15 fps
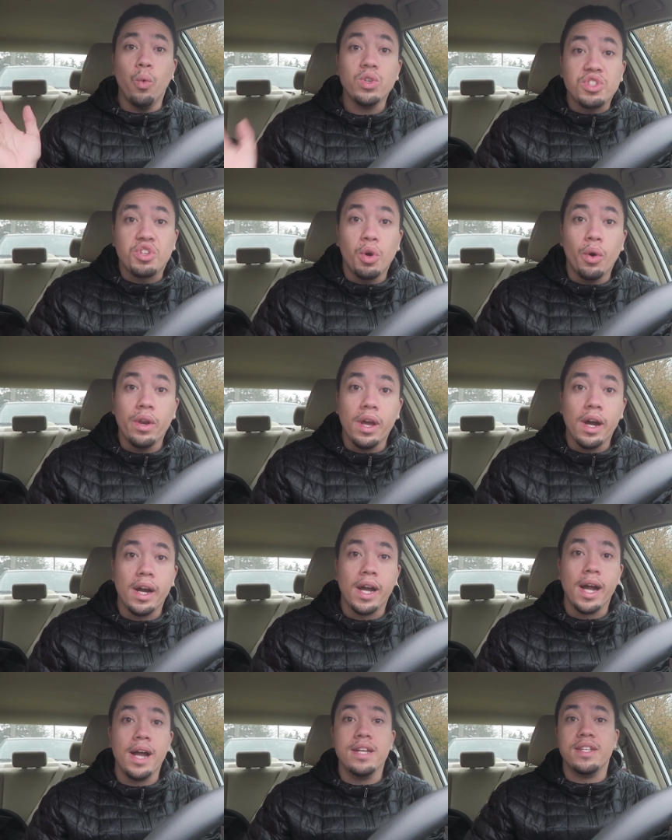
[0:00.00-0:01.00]
What's going
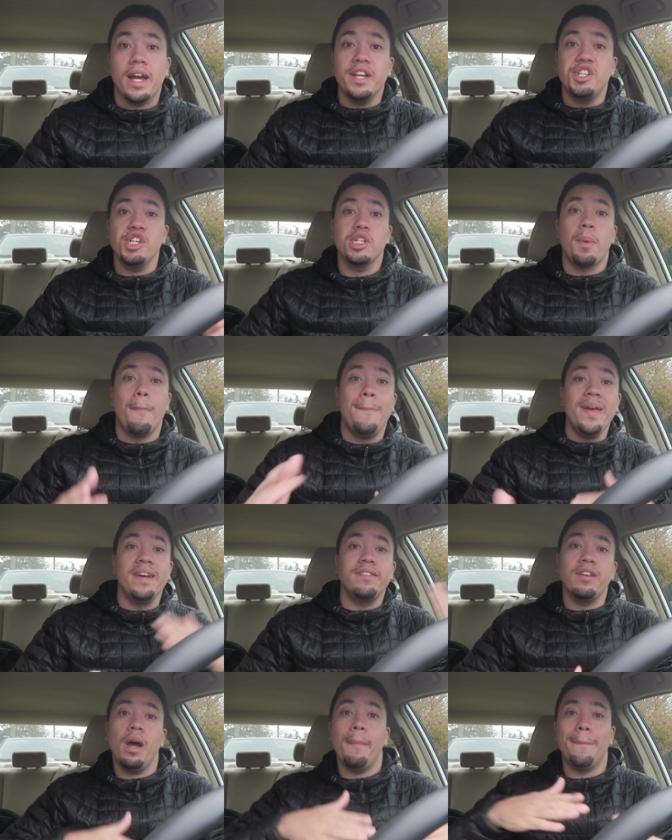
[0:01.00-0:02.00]
on guys? I just
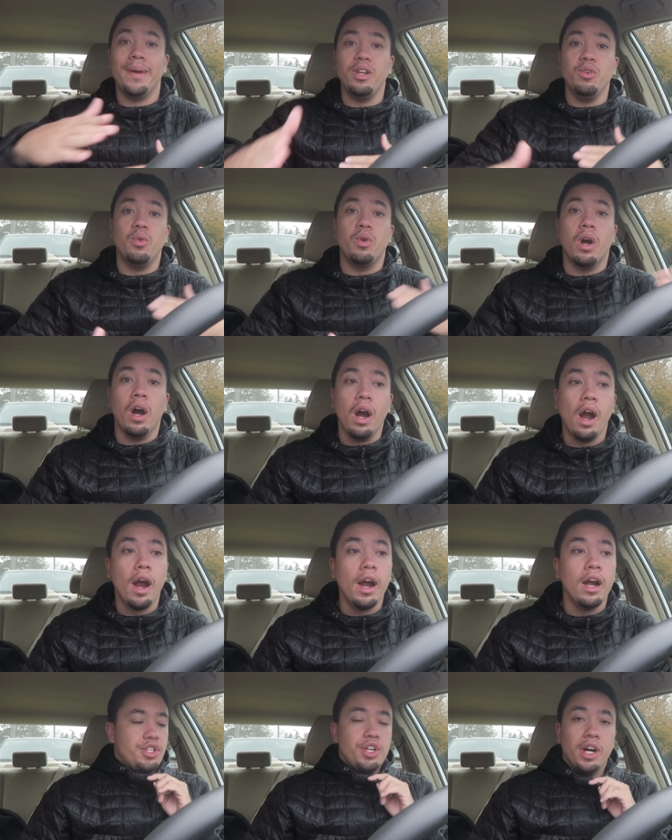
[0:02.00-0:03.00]
picked up my new
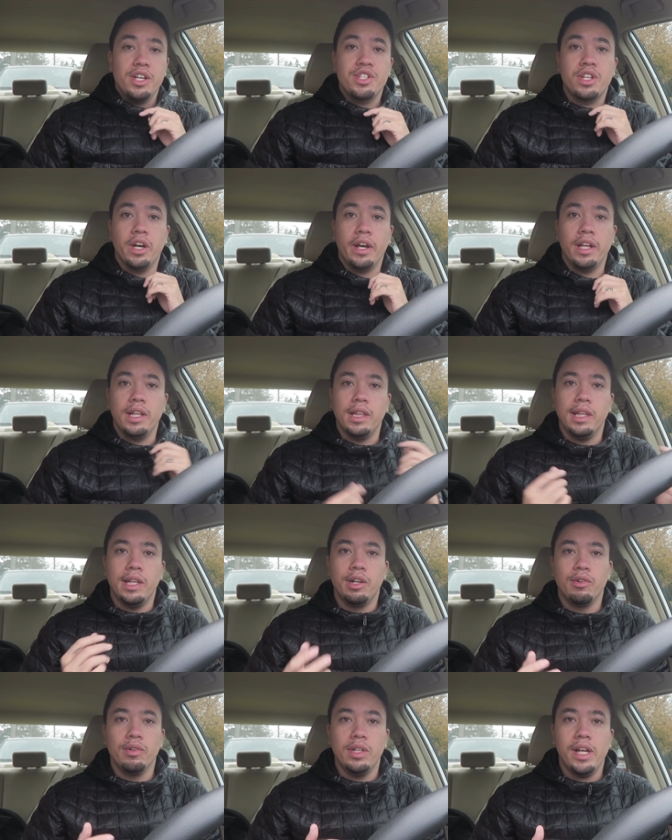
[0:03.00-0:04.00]
car. Just got it
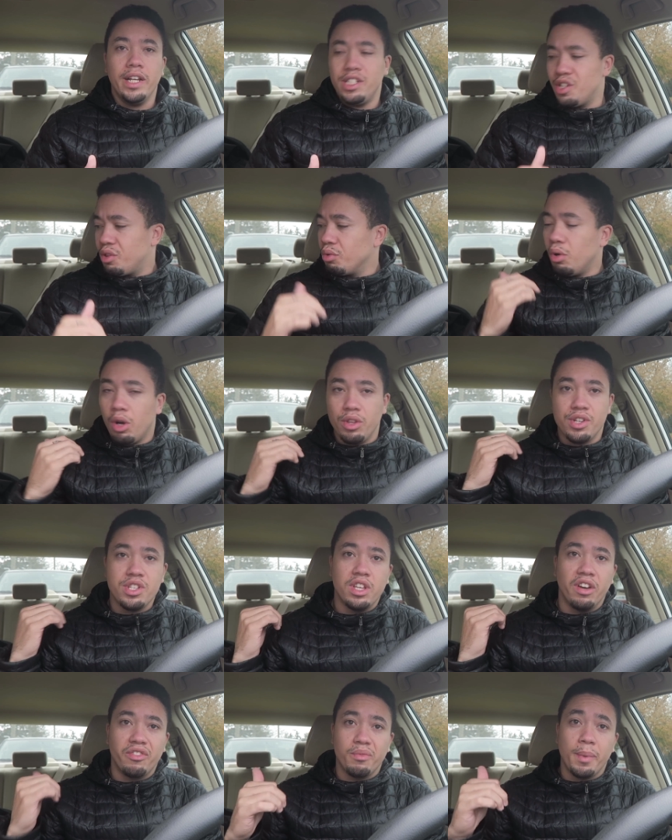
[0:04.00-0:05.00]
literally. I just threw all the
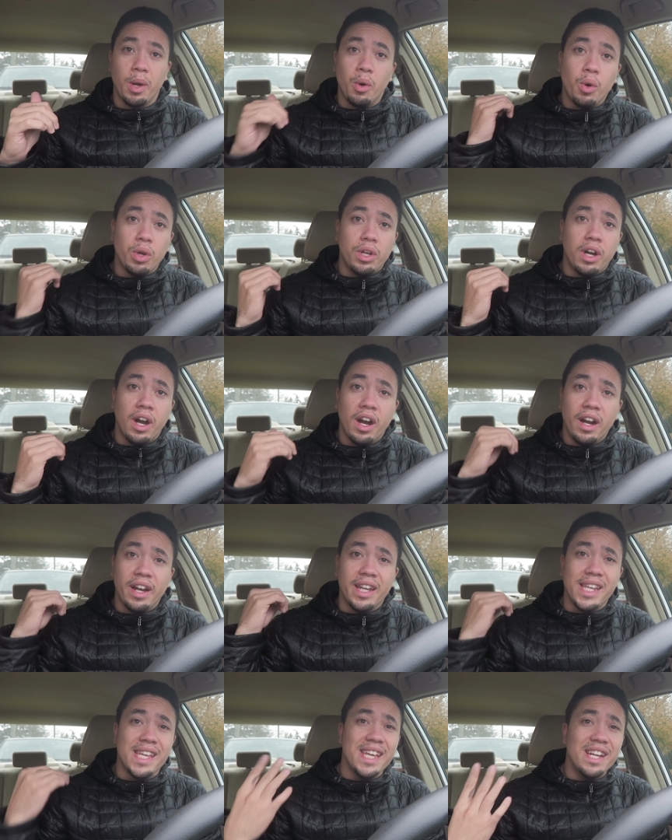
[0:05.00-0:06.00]
stuff from my old car
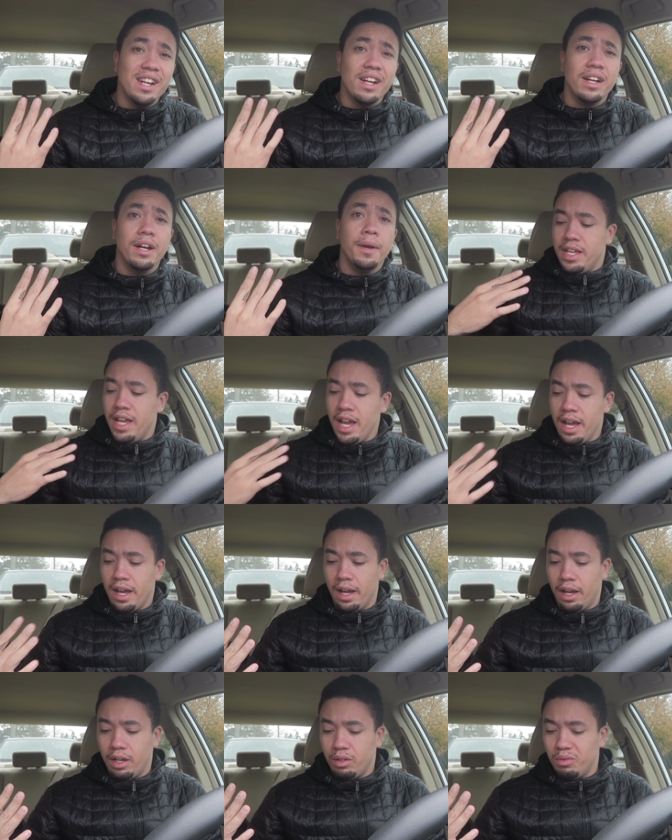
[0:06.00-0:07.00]
in here.
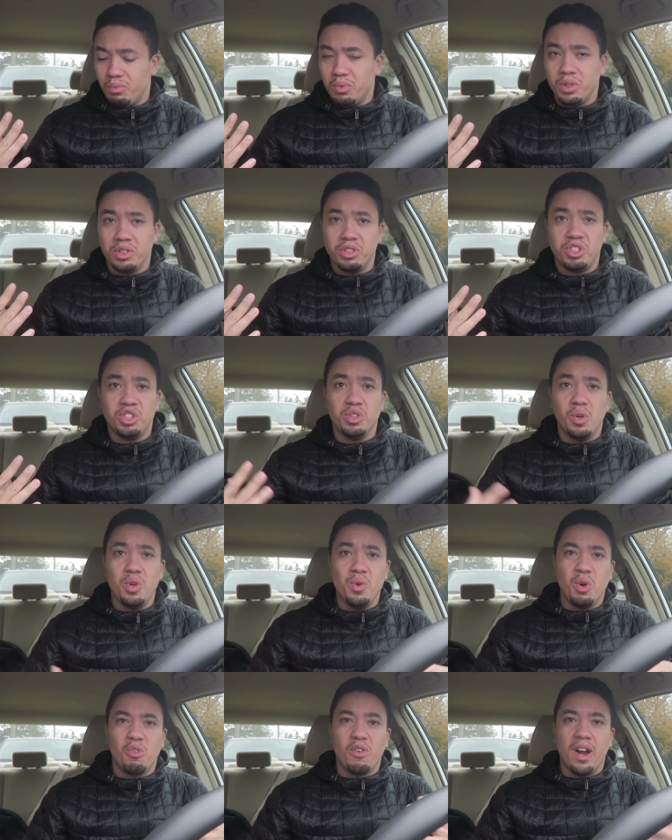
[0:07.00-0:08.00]
Yeah, I will show
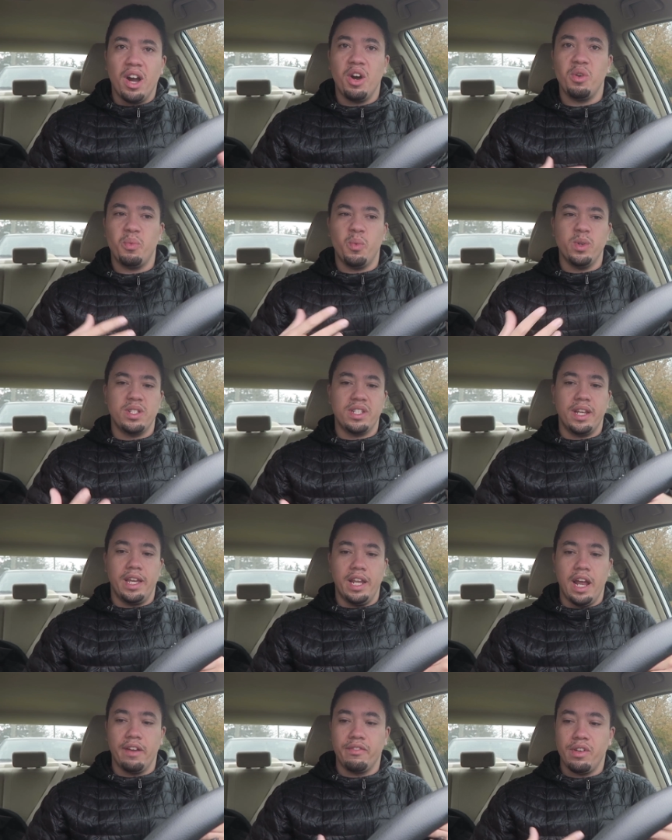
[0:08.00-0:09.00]
you around once I
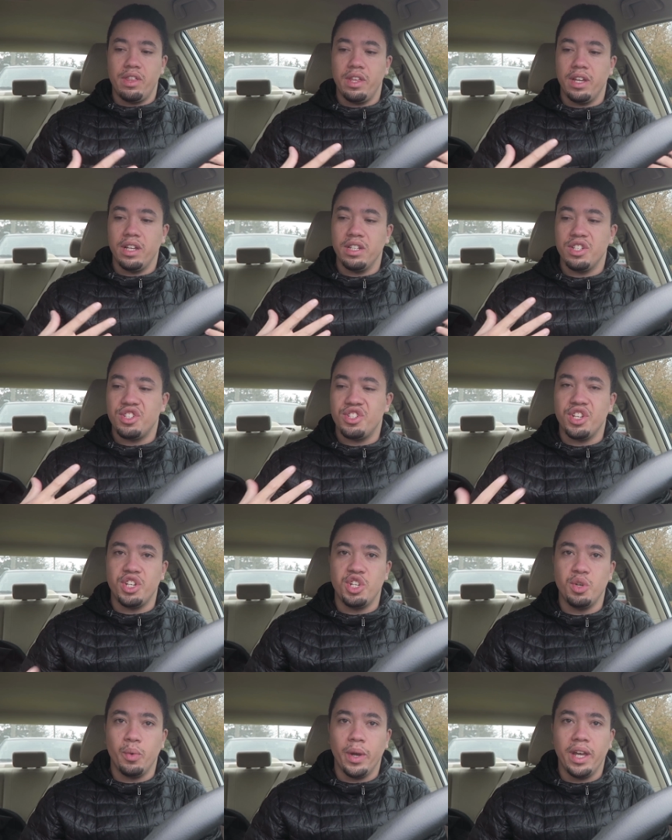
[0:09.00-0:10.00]
get everything
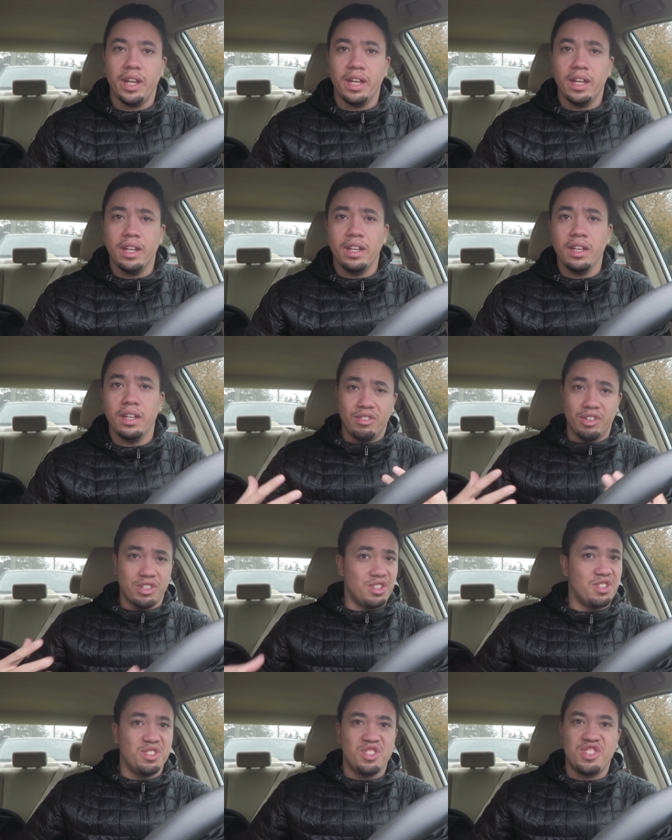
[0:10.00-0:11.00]
situated.
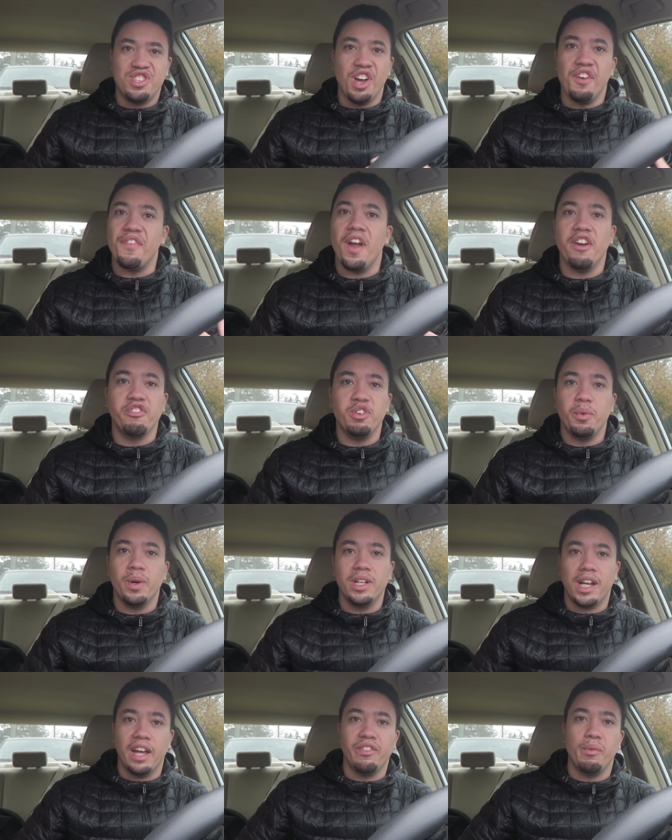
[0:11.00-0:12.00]
There's stuff
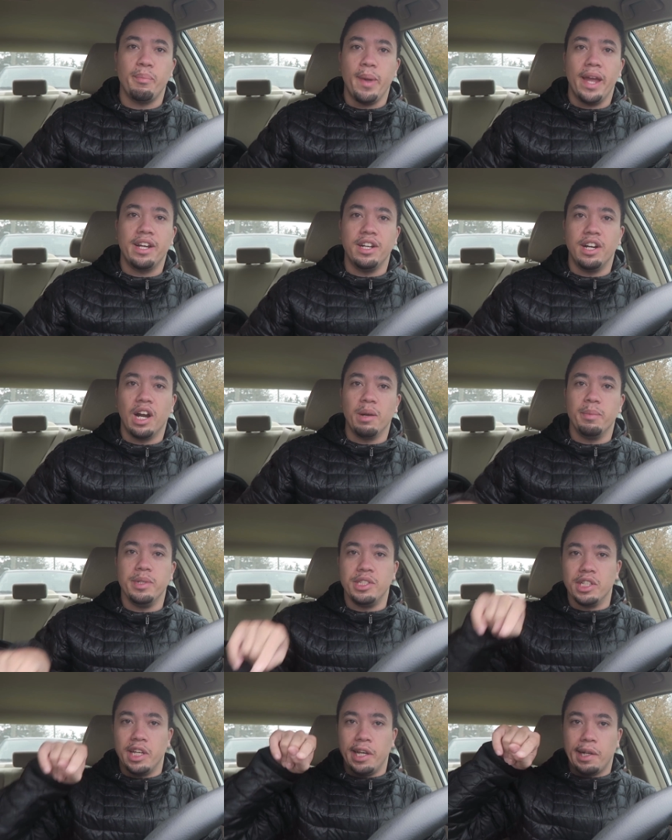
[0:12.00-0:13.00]
everywhere. Like I have a bag of
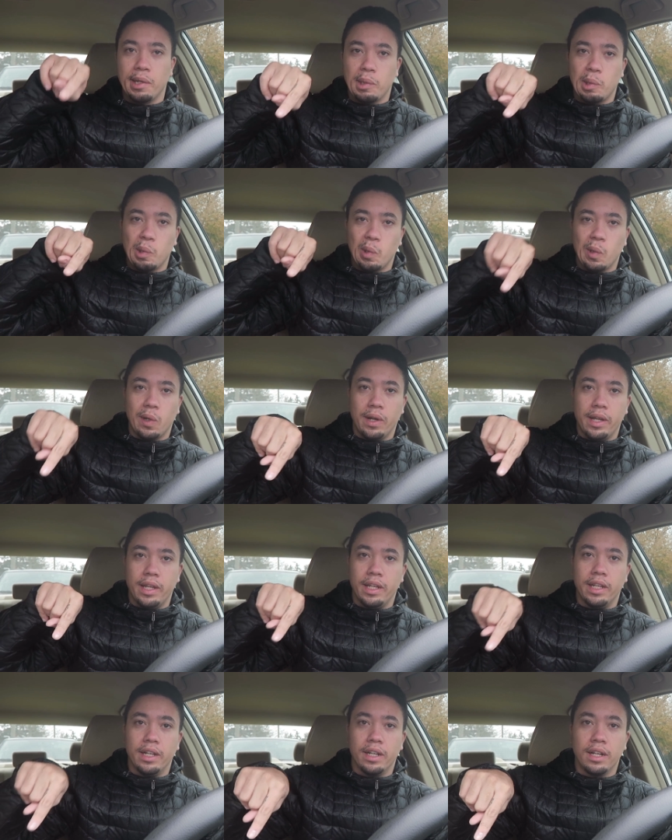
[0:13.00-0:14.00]
garbage like right
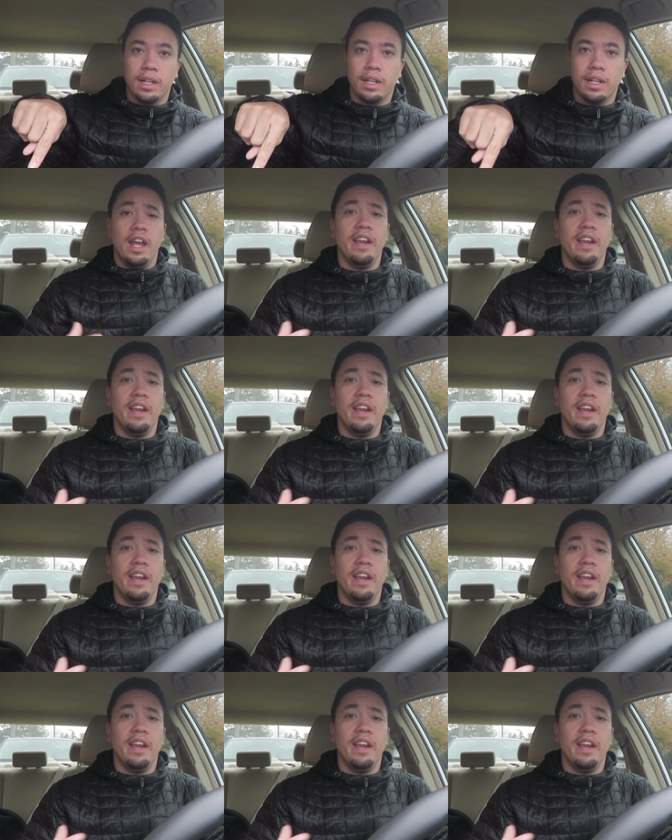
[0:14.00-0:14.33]
here.